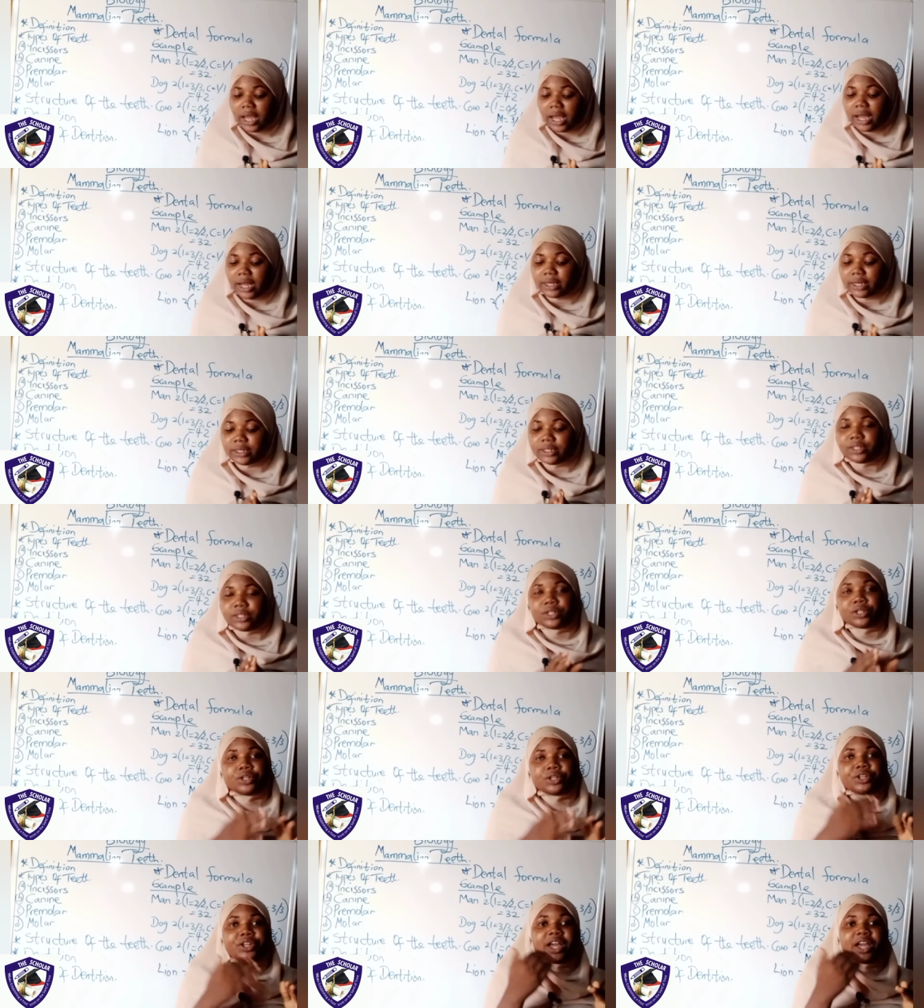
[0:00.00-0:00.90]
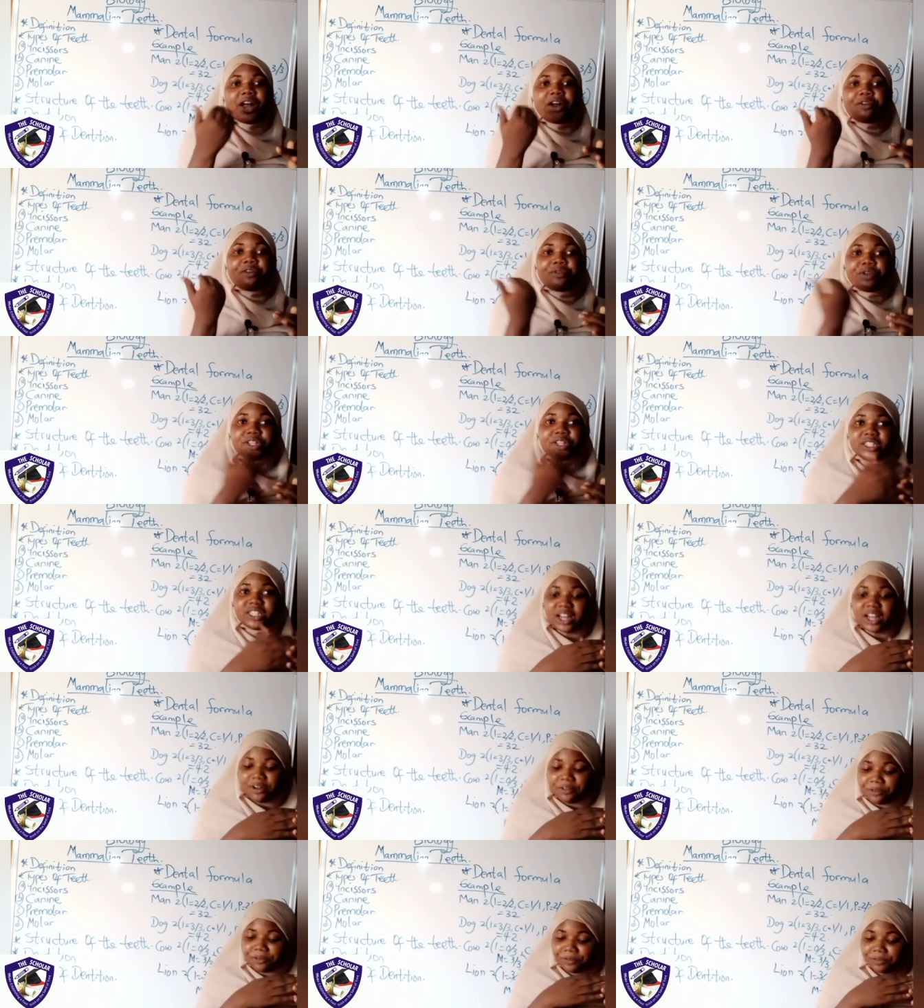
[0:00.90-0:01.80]
and they are arranged
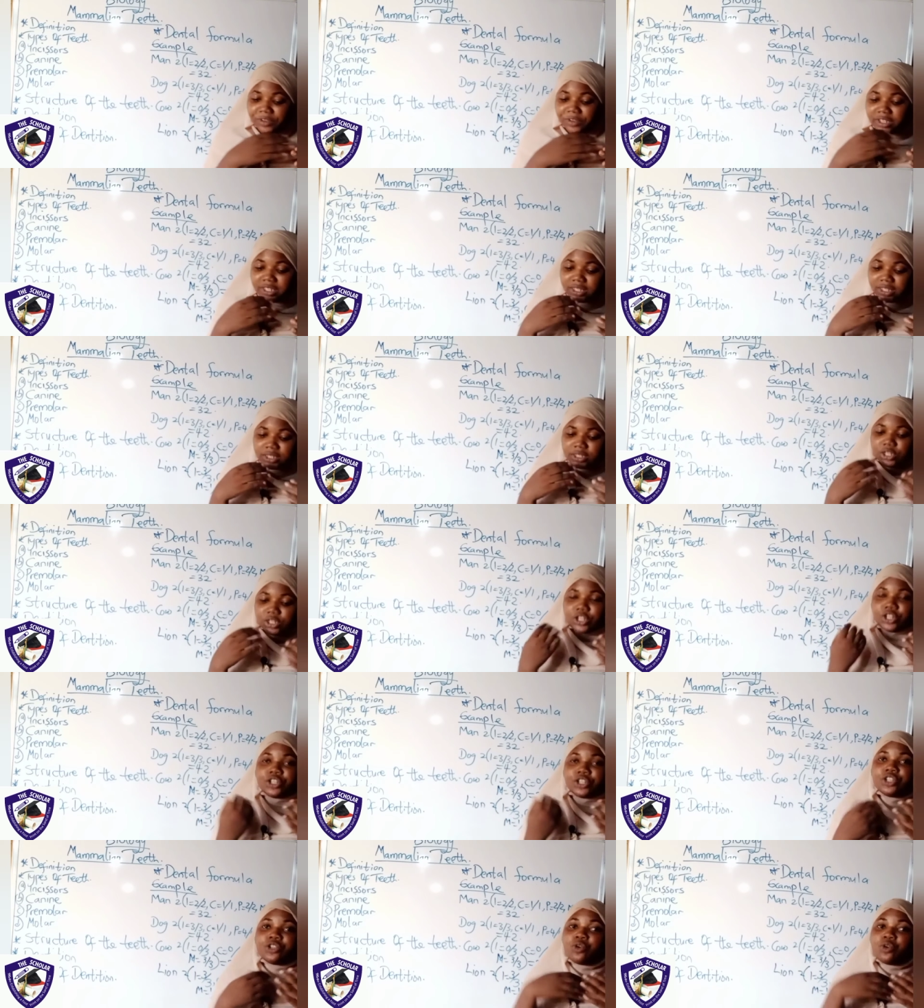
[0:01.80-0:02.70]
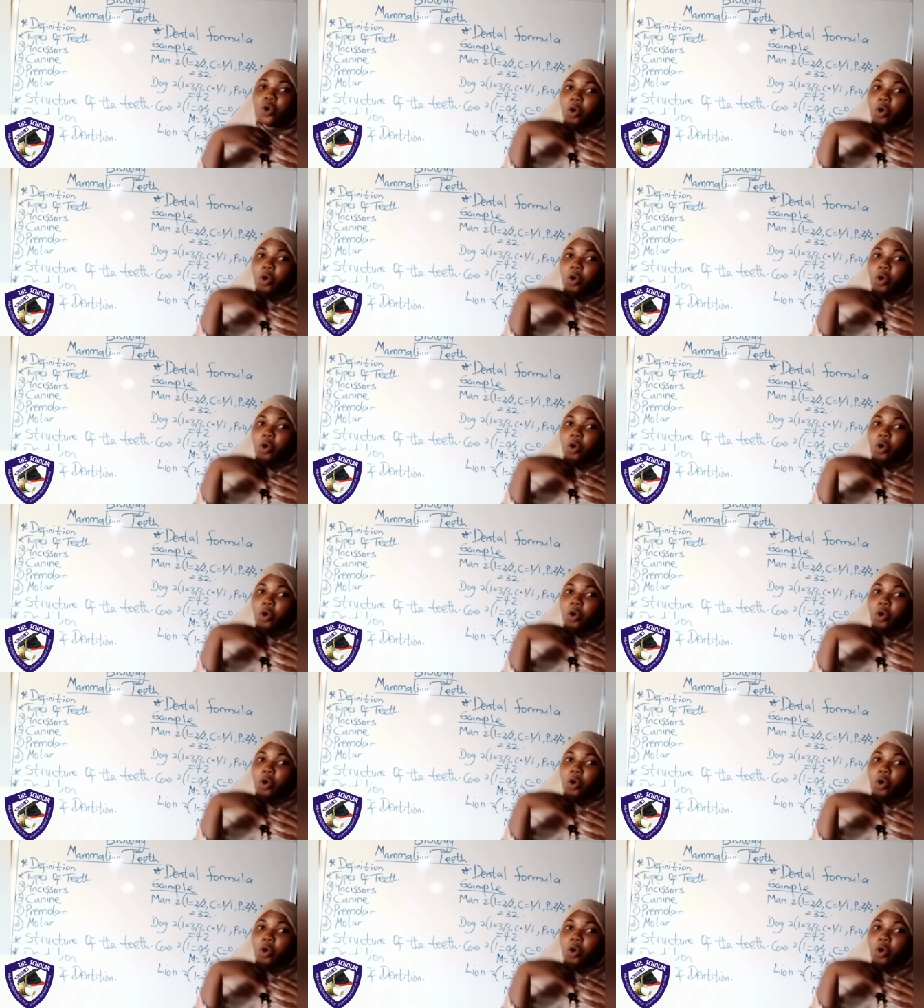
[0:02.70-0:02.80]
and fixed in the